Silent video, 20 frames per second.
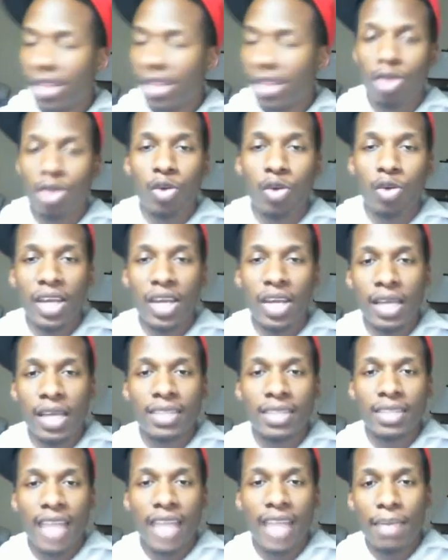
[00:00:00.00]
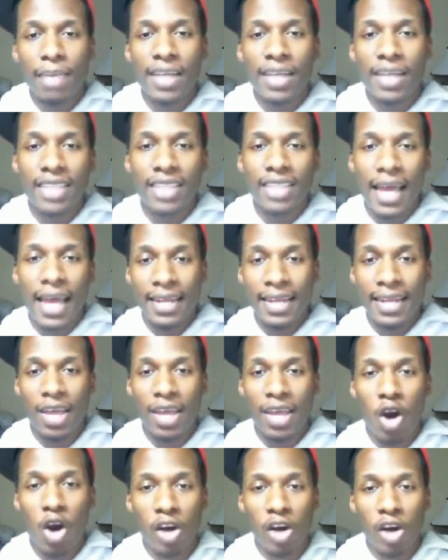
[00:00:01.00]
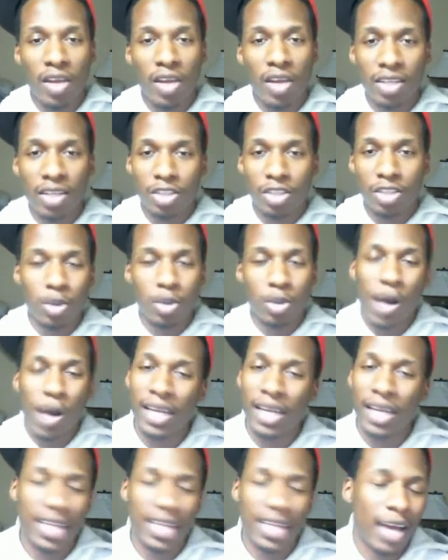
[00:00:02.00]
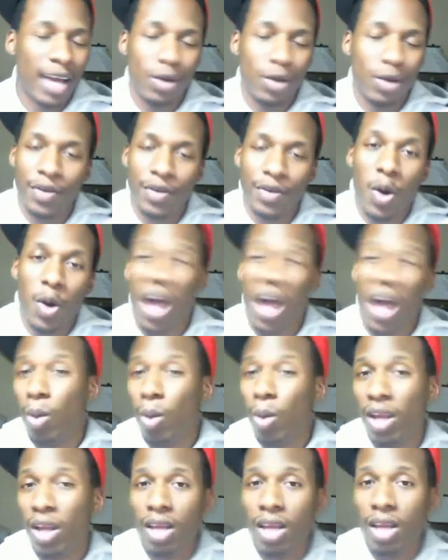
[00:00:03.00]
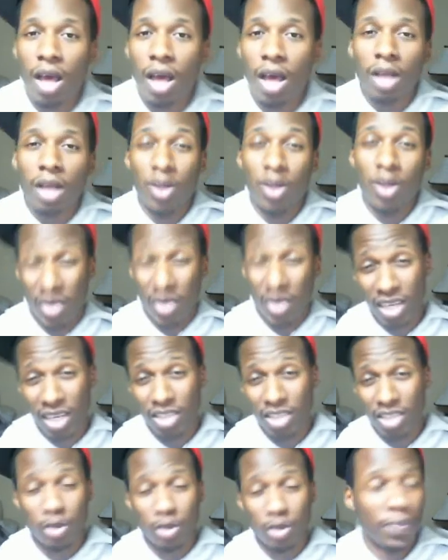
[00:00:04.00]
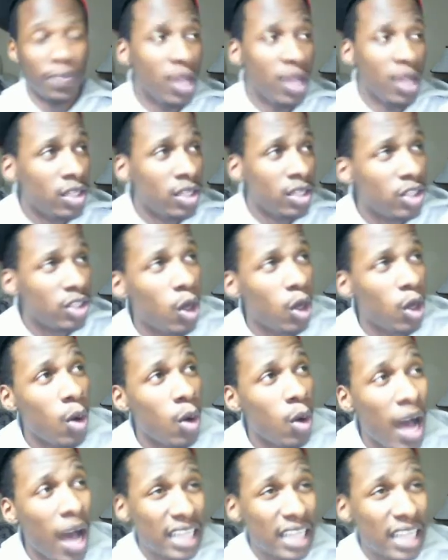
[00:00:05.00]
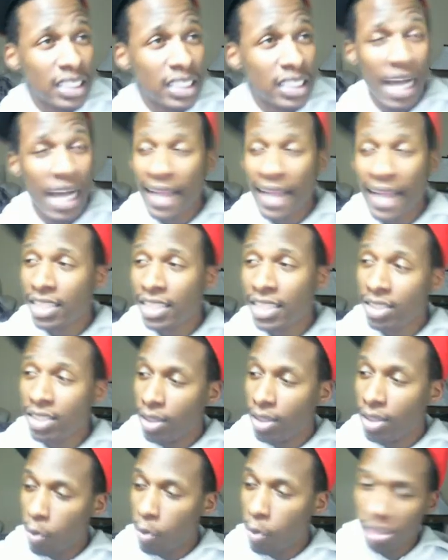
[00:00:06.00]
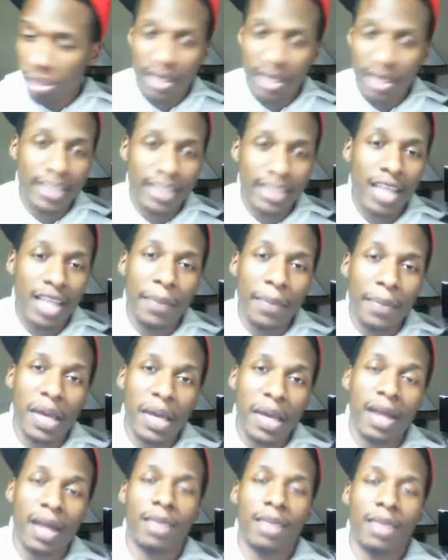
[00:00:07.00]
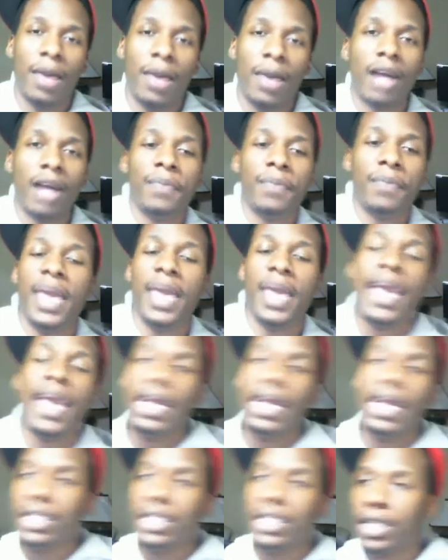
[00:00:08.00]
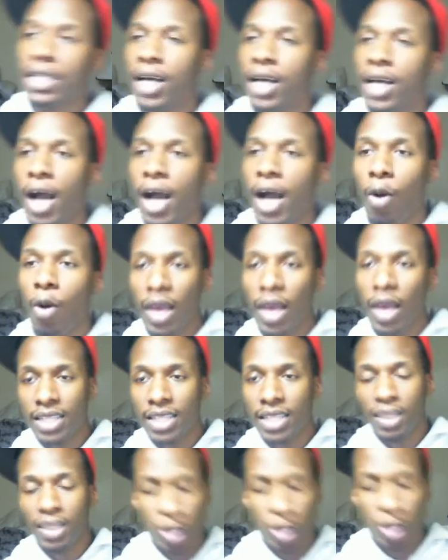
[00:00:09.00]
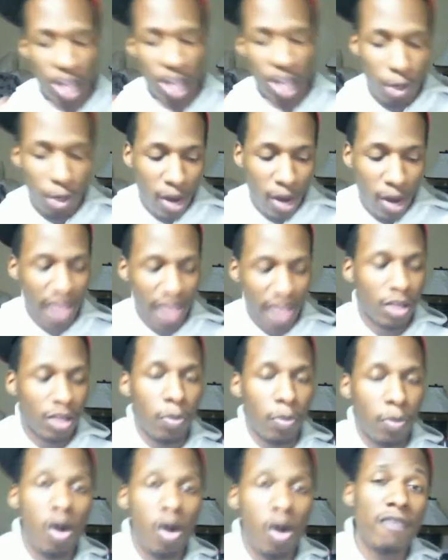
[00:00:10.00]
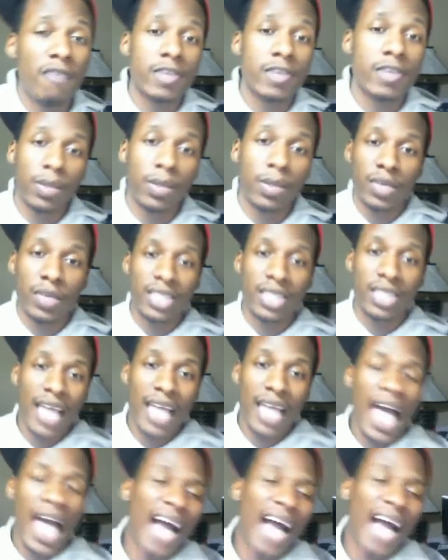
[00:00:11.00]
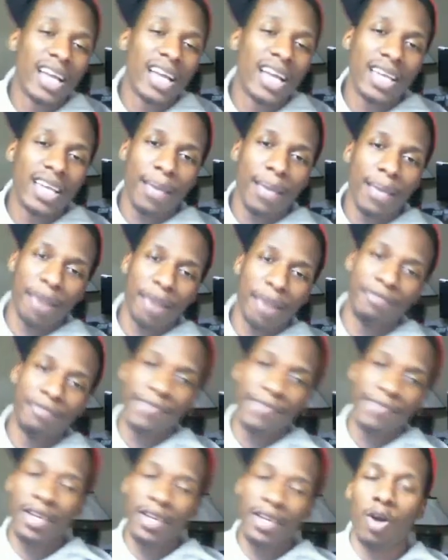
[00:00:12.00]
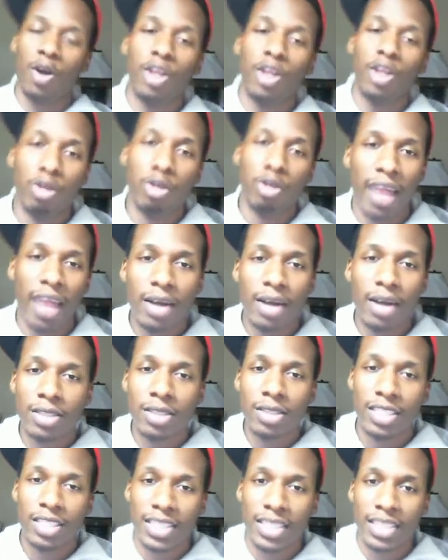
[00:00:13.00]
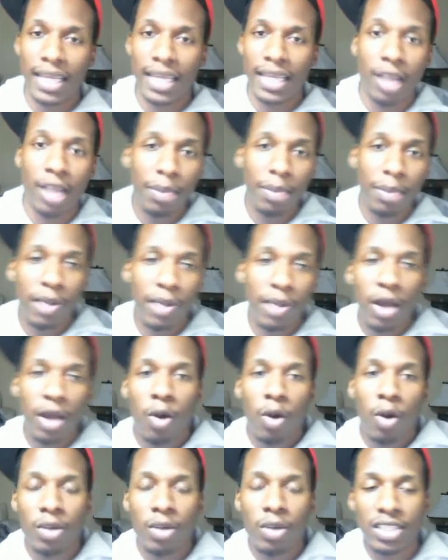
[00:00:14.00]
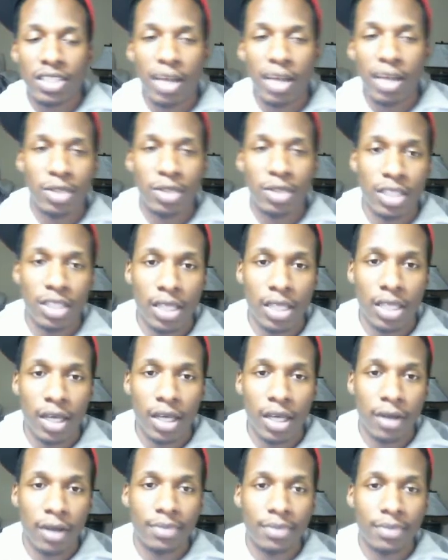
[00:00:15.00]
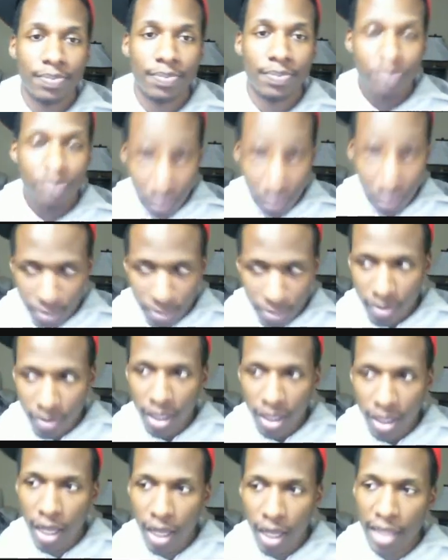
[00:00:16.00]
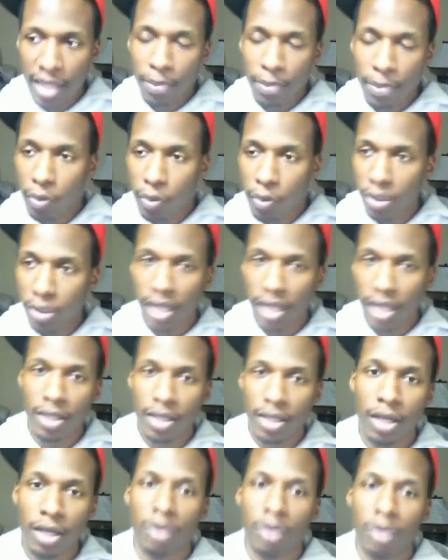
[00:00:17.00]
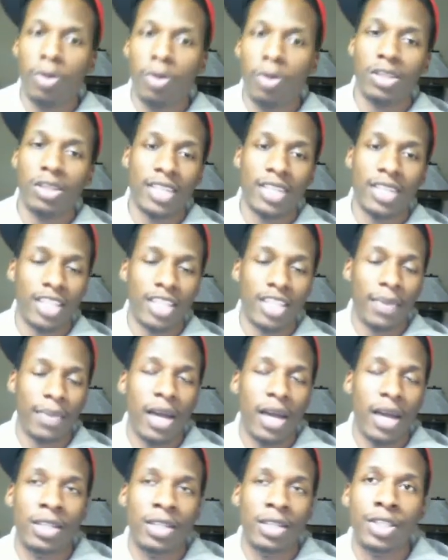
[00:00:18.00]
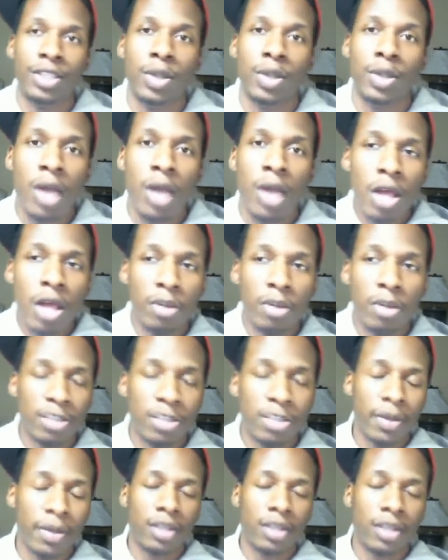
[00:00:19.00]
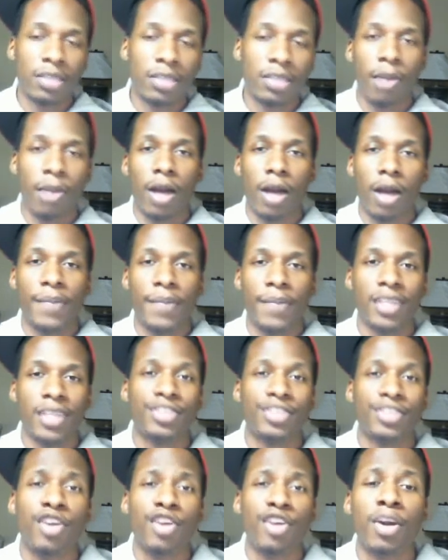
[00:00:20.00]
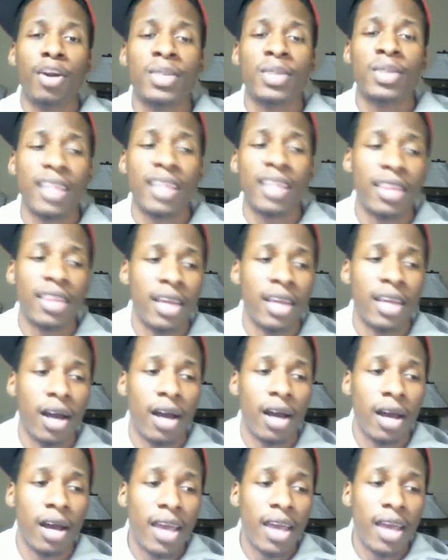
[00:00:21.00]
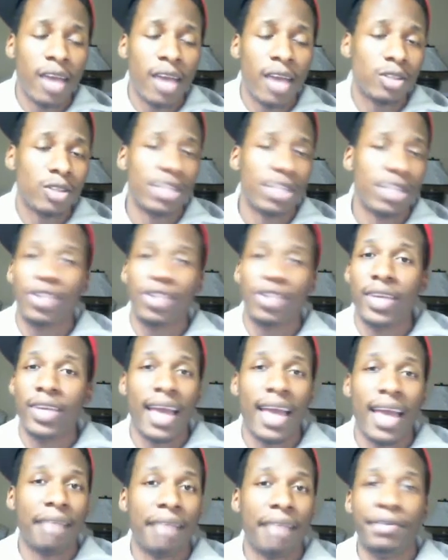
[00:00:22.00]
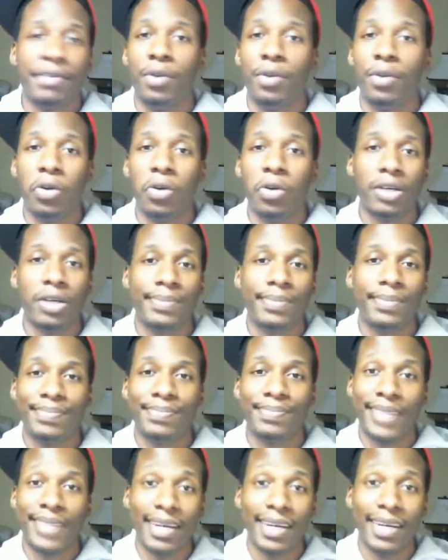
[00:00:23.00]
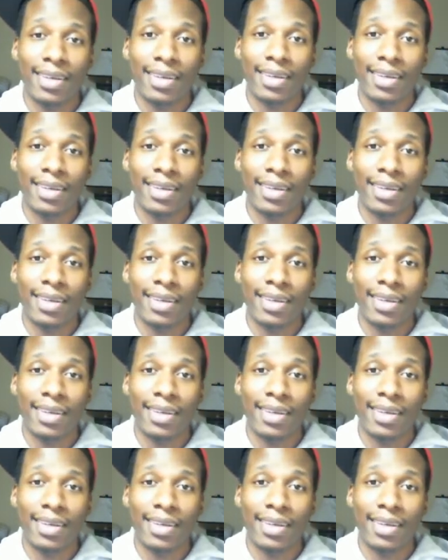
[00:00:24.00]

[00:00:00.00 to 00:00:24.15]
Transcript: 3 side by side and they all intertwined, and I don't even know why I went, knowing that I couldn't swim. So the water slide shot me out at the bottom, and I was shot right into the pool. And for some reason, I couldn't get my feet on the ground to stand up once I was in the pool that the water slide shot me out into. The most embarrassing part about the story was that it was only 3.5 feet of water. Yeah,